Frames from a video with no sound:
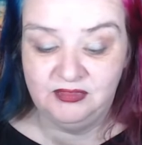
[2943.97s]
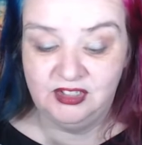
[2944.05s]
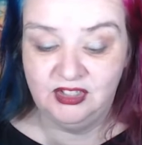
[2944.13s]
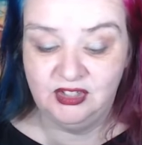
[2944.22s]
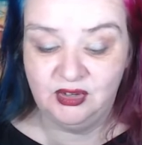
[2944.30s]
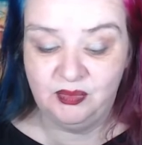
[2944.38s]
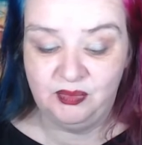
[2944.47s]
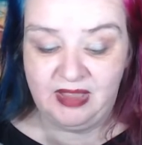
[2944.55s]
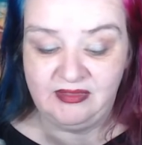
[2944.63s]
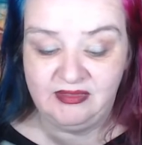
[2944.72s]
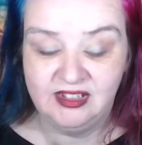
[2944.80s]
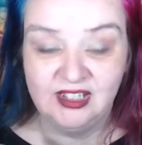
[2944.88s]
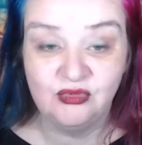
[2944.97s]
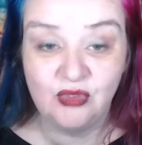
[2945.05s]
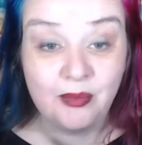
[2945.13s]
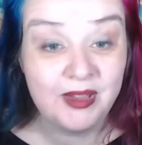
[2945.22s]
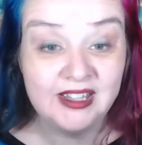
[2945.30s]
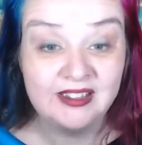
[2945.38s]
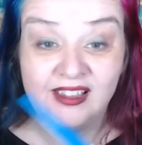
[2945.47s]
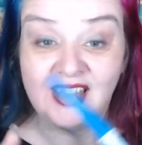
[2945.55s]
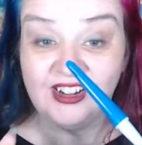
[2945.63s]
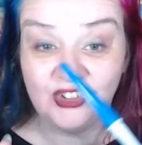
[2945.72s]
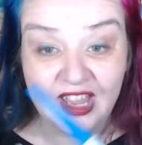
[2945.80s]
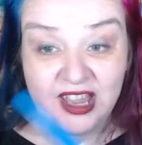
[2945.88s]
to stop everything rubbing
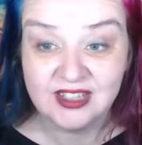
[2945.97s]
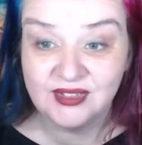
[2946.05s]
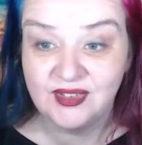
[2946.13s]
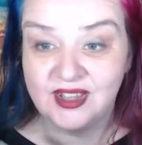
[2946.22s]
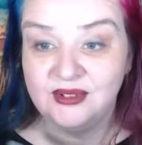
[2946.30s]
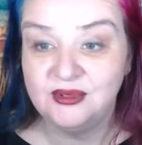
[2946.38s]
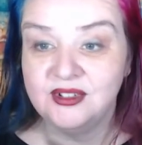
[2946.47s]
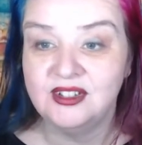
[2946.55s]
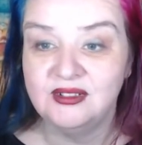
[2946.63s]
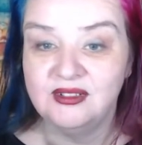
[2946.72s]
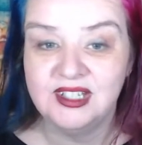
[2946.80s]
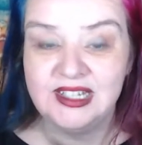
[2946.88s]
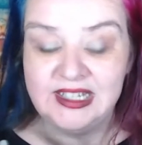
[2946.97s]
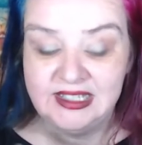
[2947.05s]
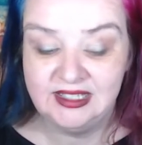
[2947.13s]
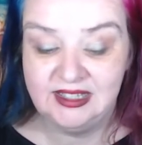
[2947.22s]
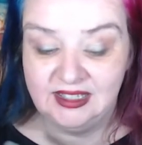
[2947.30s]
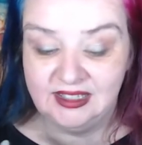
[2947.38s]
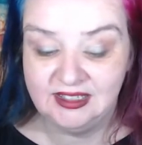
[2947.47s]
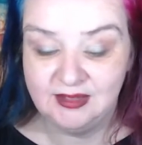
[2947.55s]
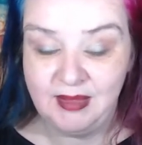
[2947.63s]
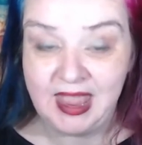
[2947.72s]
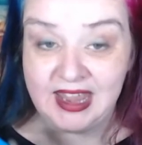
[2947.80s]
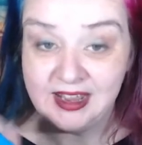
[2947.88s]
that creates felt so it's an easy thing to
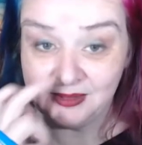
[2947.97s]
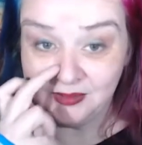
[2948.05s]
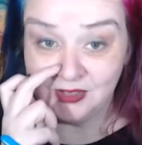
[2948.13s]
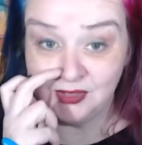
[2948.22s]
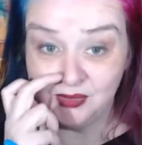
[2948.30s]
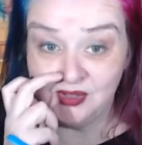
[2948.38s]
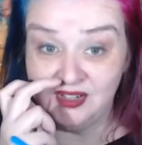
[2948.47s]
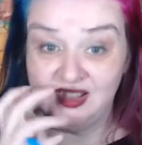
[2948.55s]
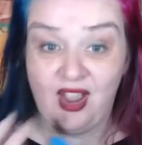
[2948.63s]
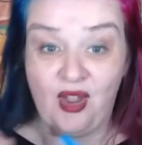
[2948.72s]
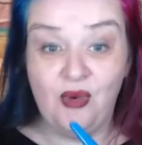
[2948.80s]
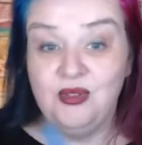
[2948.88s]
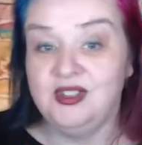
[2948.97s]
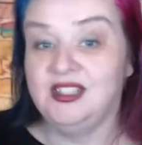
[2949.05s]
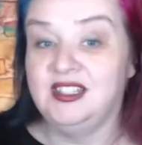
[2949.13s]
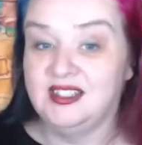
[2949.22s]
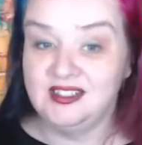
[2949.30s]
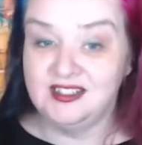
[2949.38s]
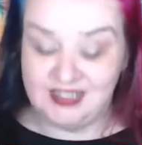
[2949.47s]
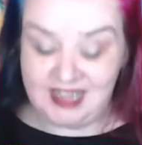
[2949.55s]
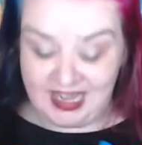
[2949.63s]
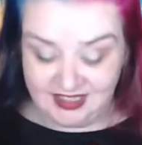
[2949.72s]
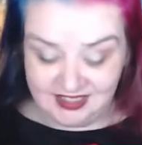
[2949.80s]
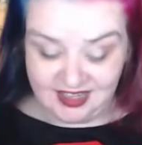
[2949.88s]
make so it's one of the oldest
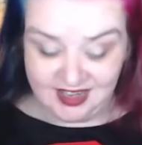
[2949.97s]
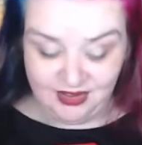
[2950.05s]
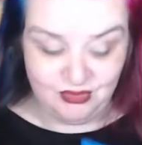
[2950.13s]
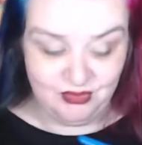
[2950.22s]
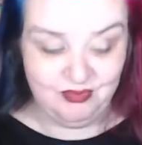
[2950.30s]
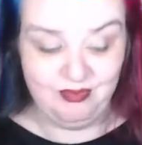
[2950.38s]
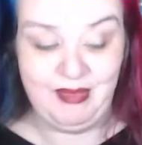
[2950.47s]
textile